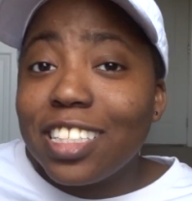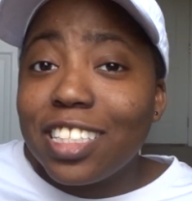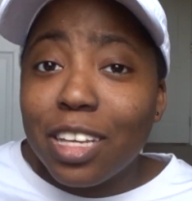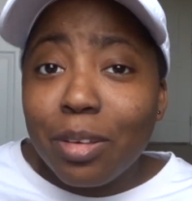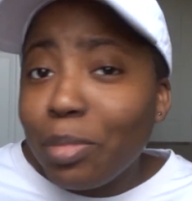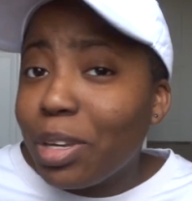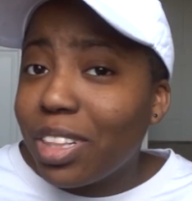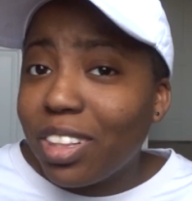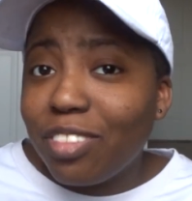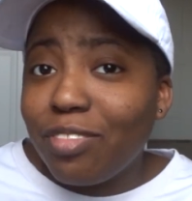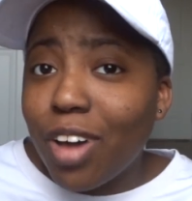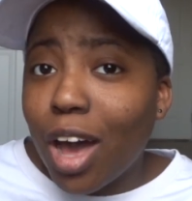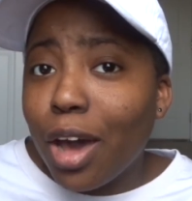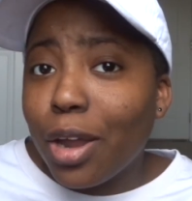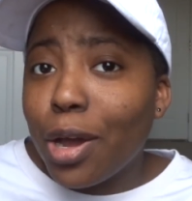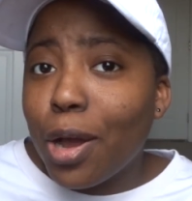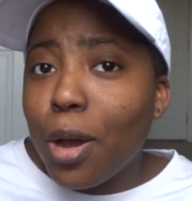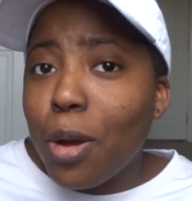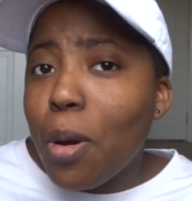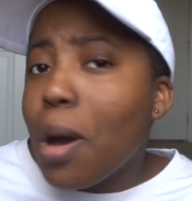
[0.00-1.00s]
Demi
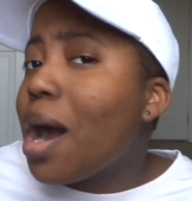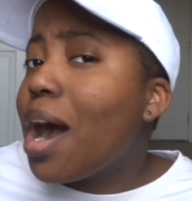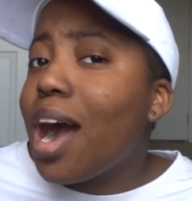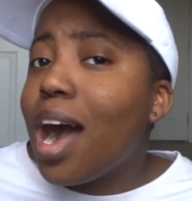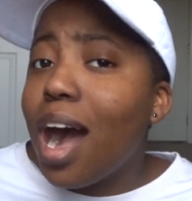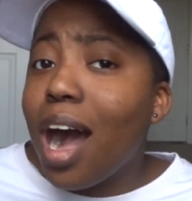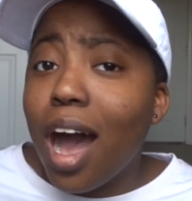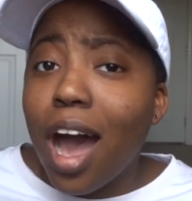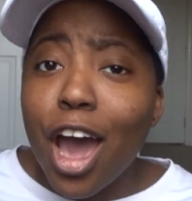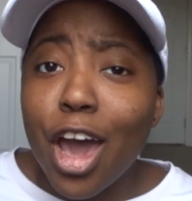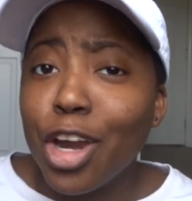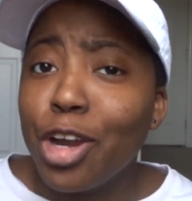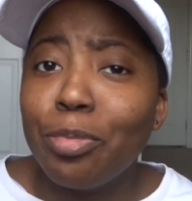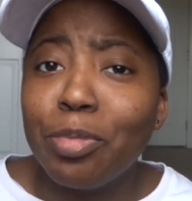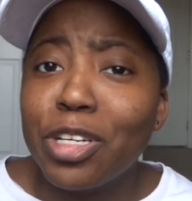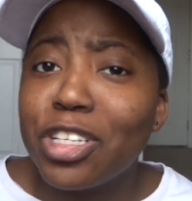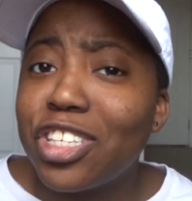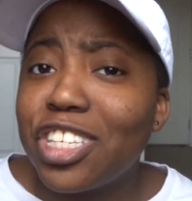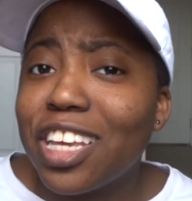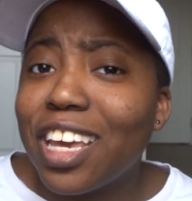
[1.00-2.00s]
Lovato,
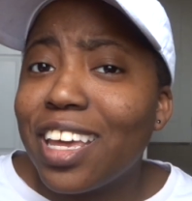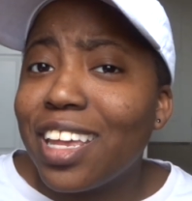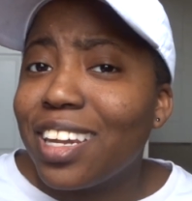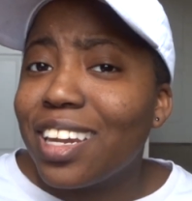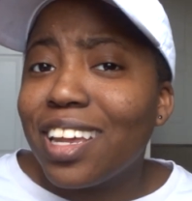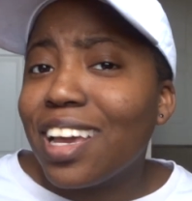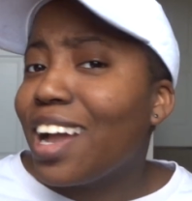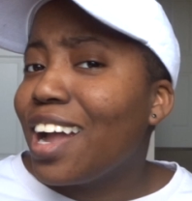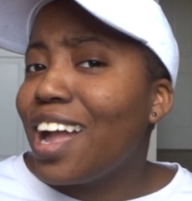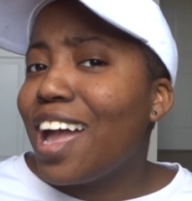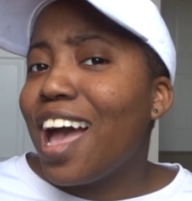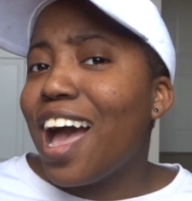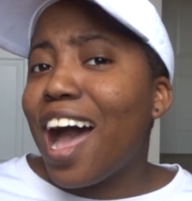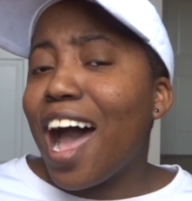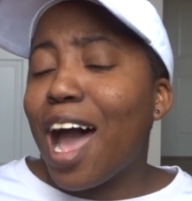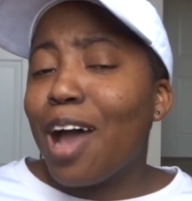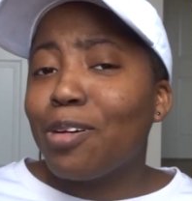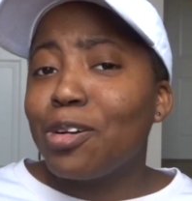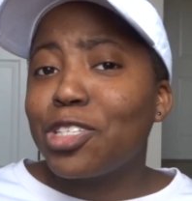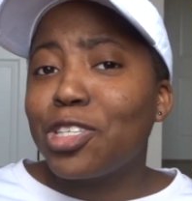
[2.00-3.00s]
100%,
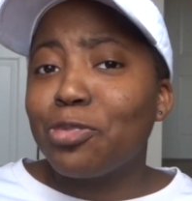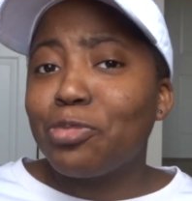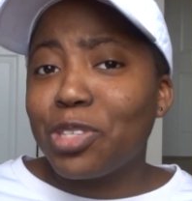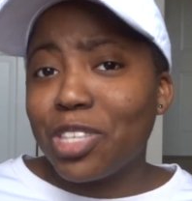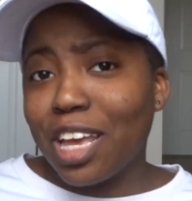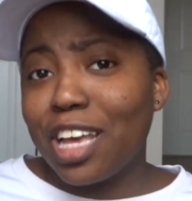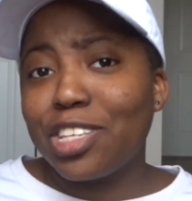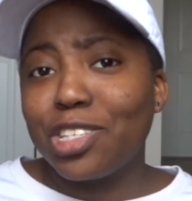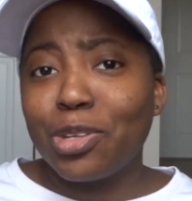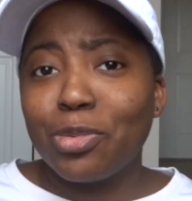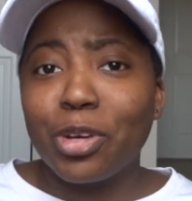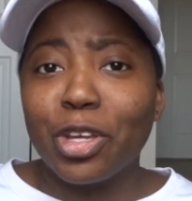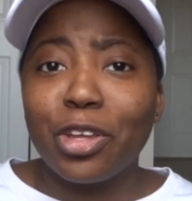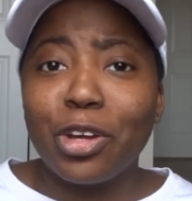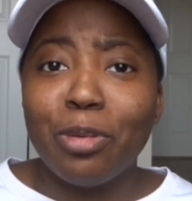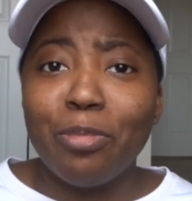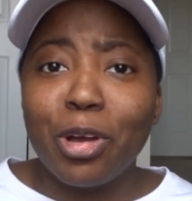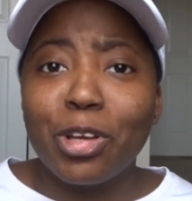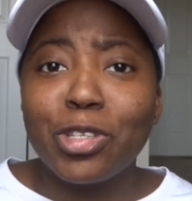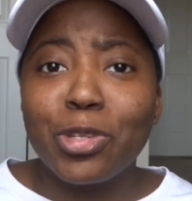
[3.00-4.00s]
I was obsessed with
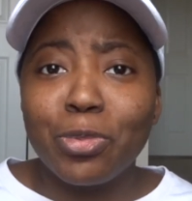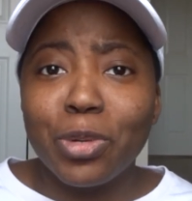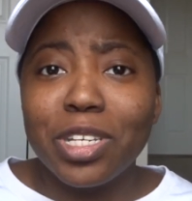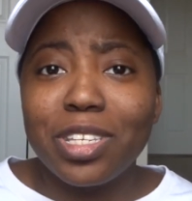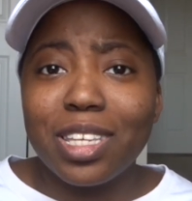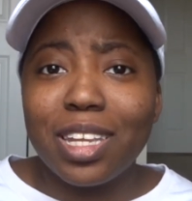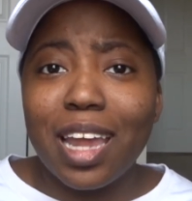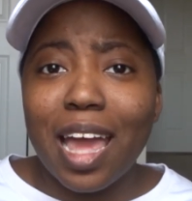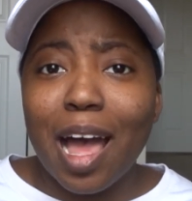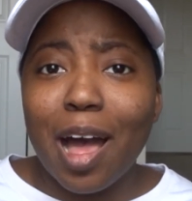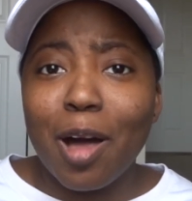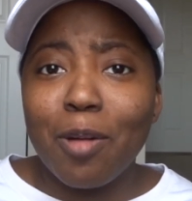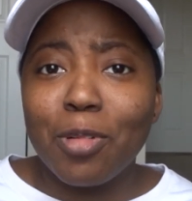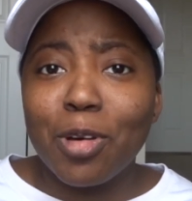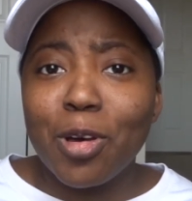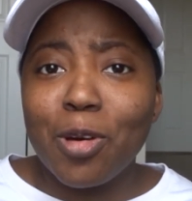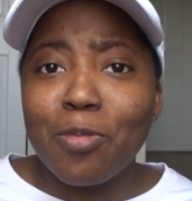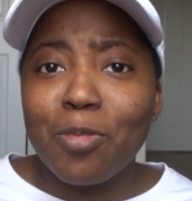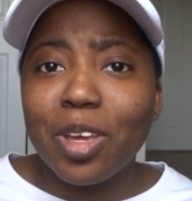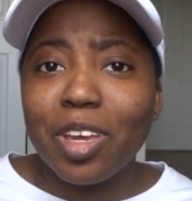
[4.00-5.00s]
her most recent
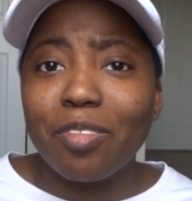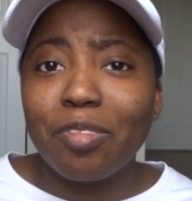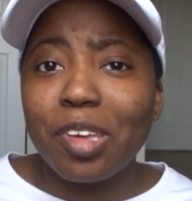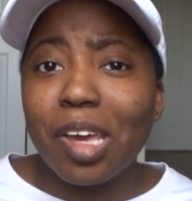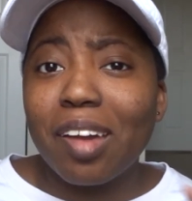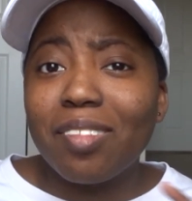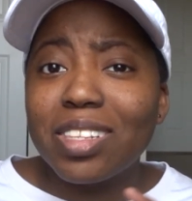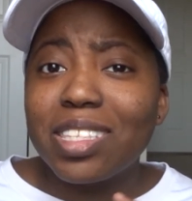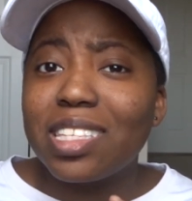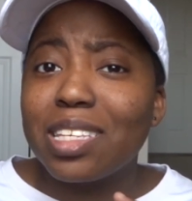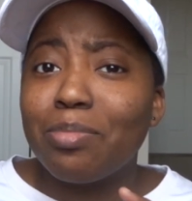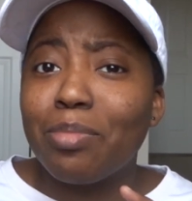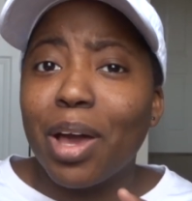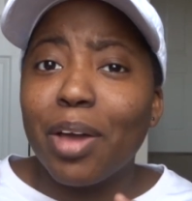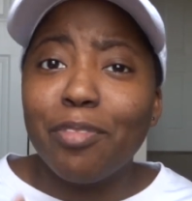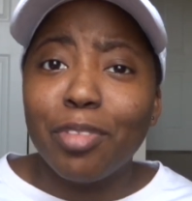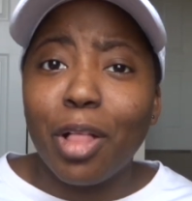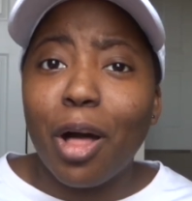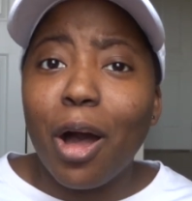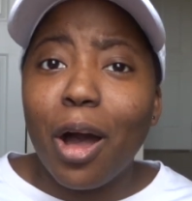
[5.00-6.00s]
album. If you haven't seen
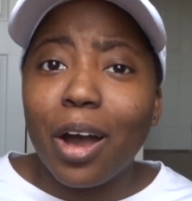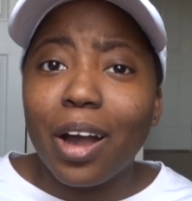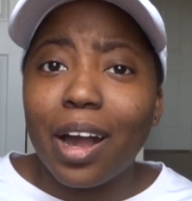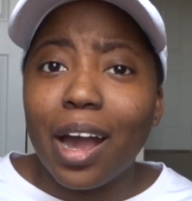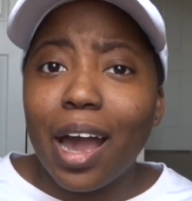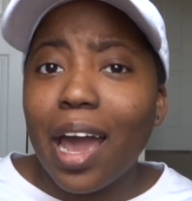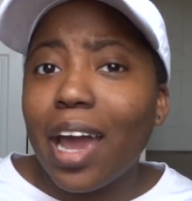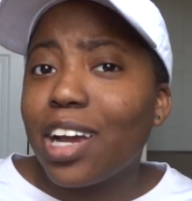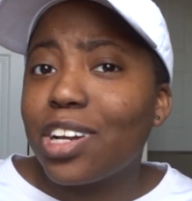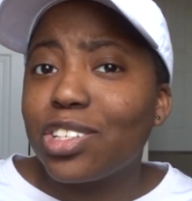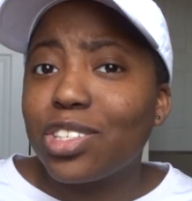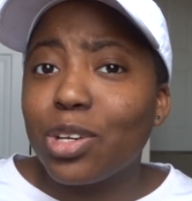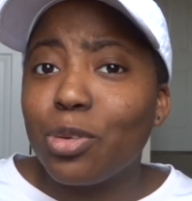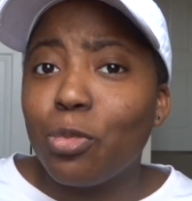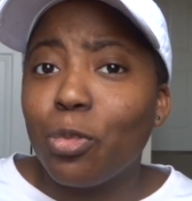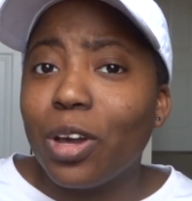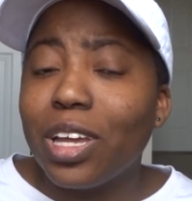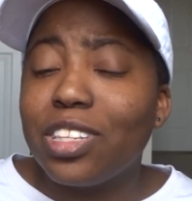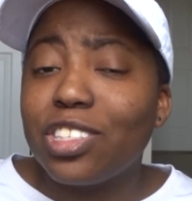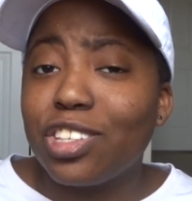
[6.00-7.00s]
my vlog, I actually
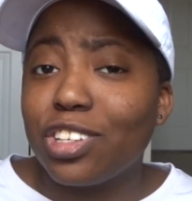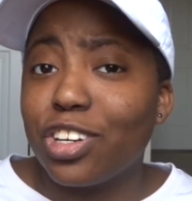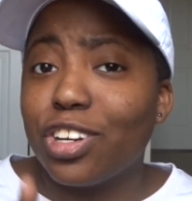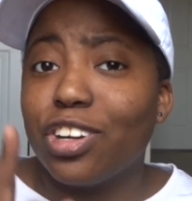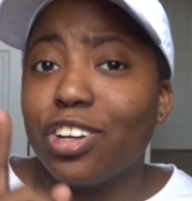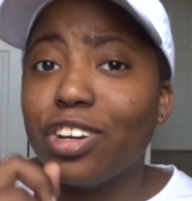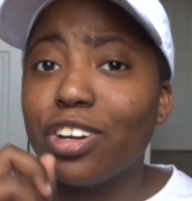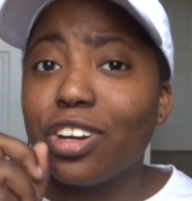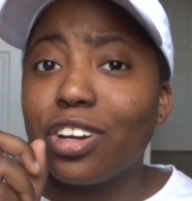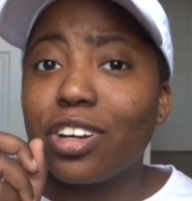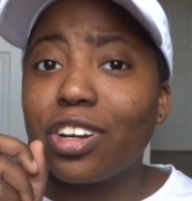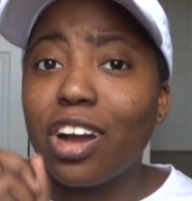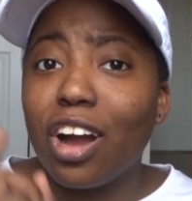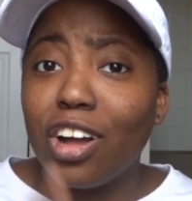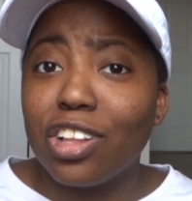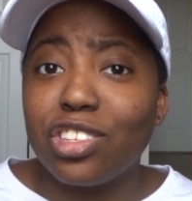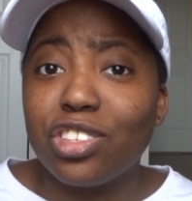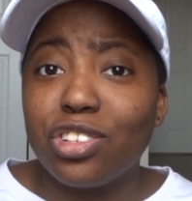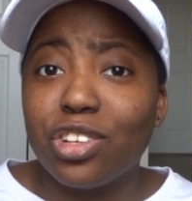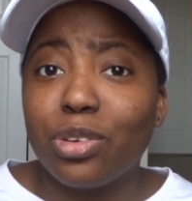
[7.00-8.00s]
went to her
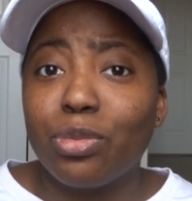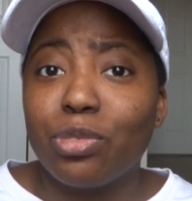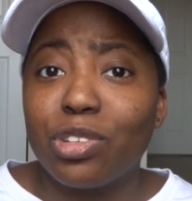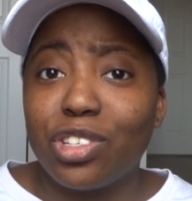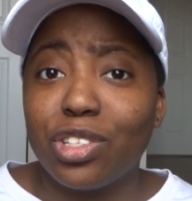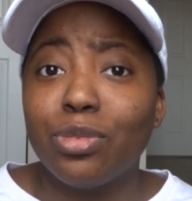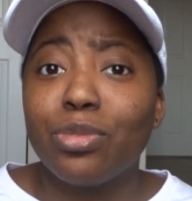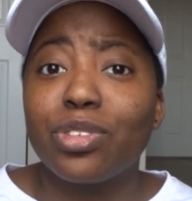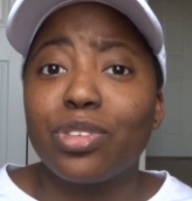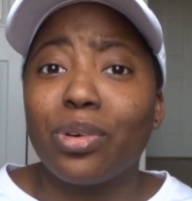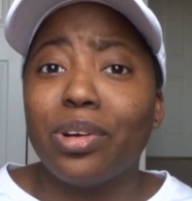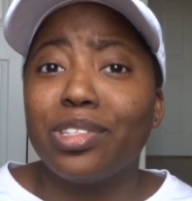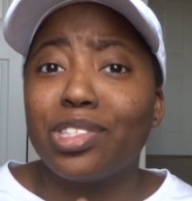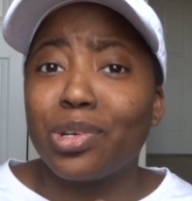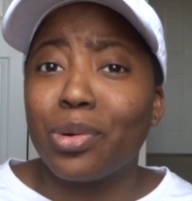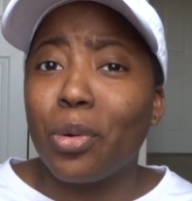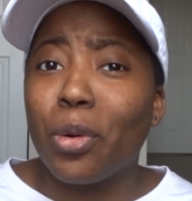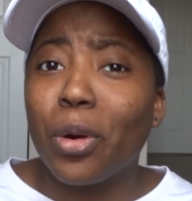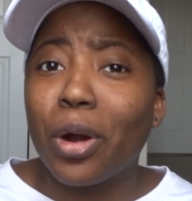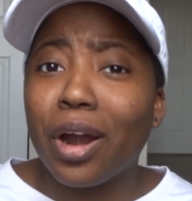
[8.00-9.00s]
concert when she was on
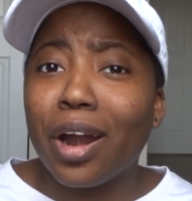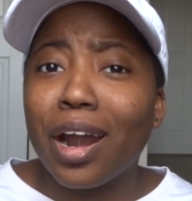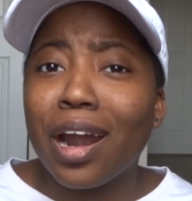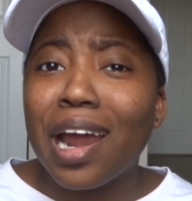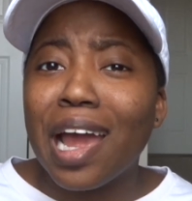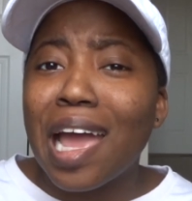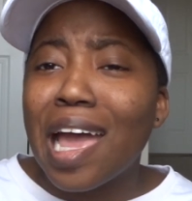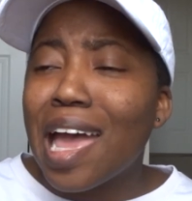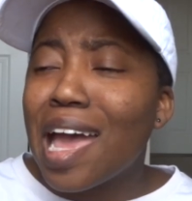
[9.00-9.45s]
tour.